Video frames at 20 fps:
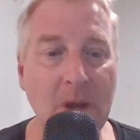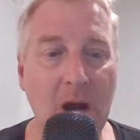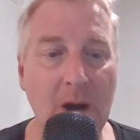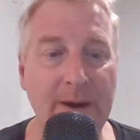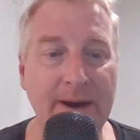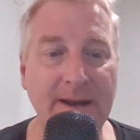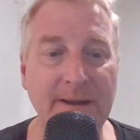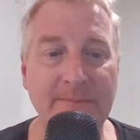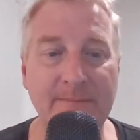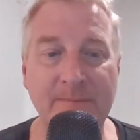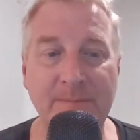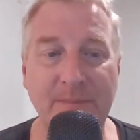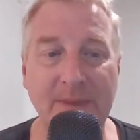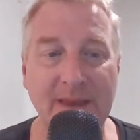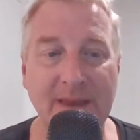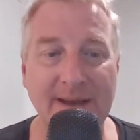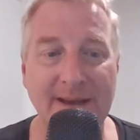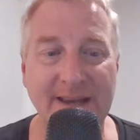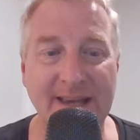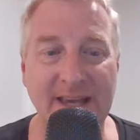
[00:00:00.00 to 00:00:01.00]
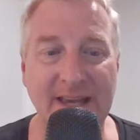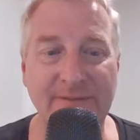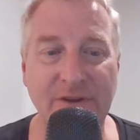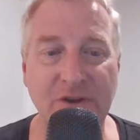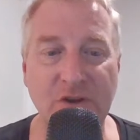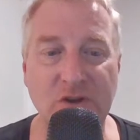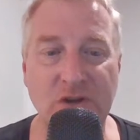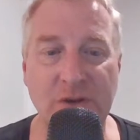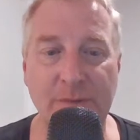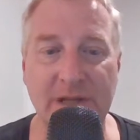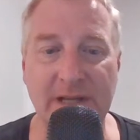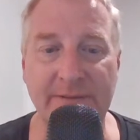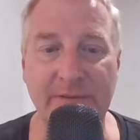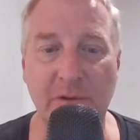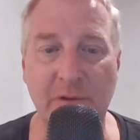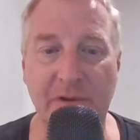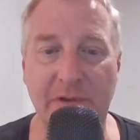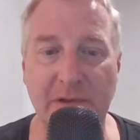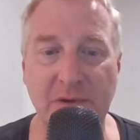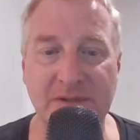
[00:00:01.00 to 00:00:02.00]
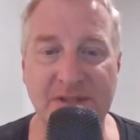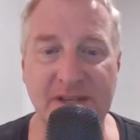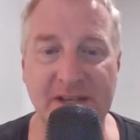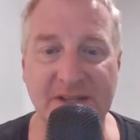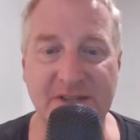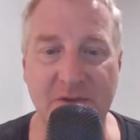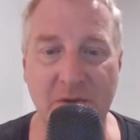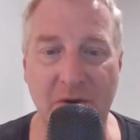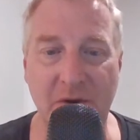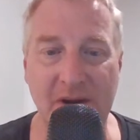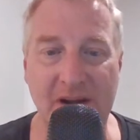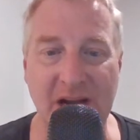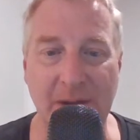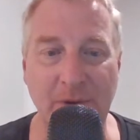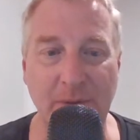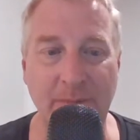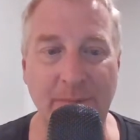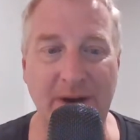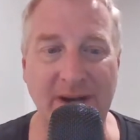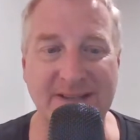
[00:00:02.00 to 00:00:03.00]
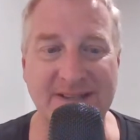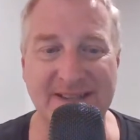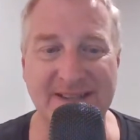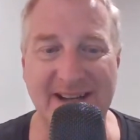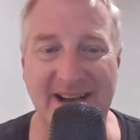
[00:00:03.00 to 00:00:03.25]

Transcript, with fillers: All right. Even YouTuber Living with Lucy has thrown a couple bucks in.